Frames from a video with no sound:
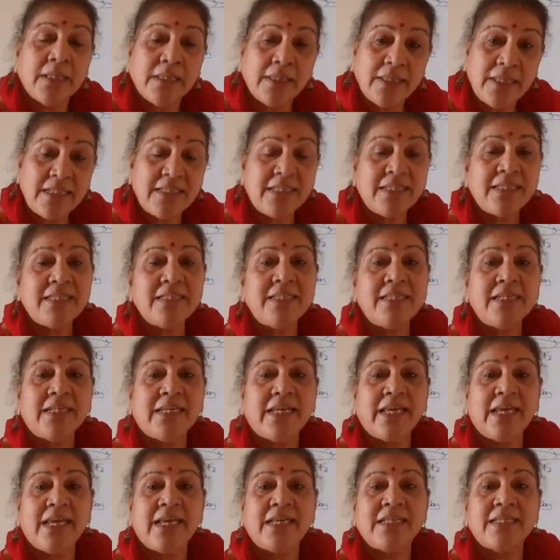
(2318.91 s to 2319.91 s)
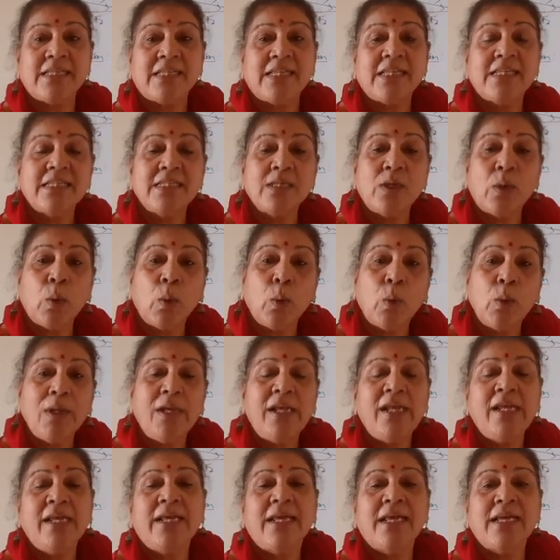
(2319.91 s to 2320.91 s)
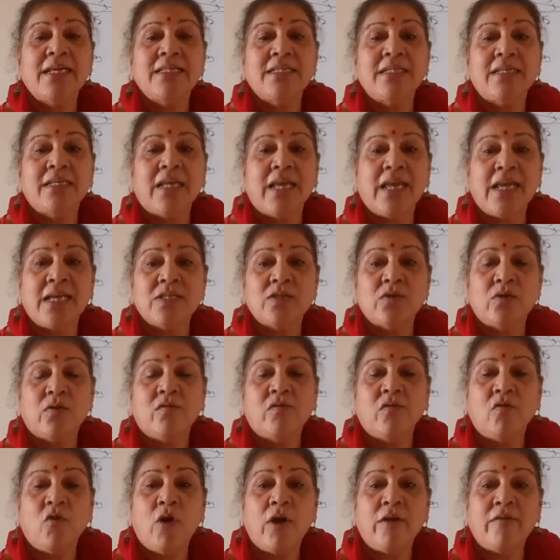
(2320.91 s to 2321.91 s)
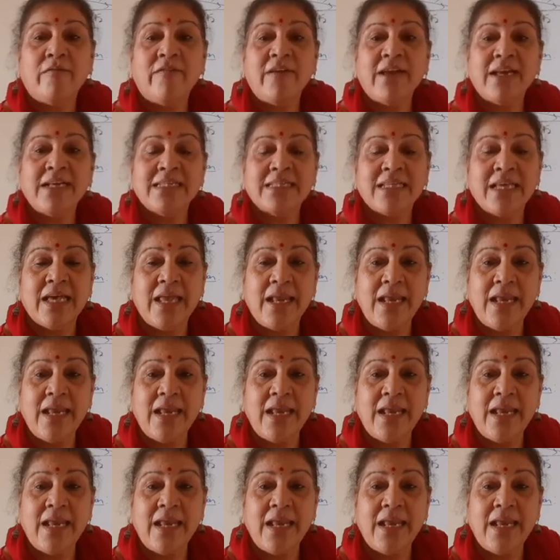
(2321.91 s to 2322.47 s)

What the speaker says: This is the case, this is the only case in case of convex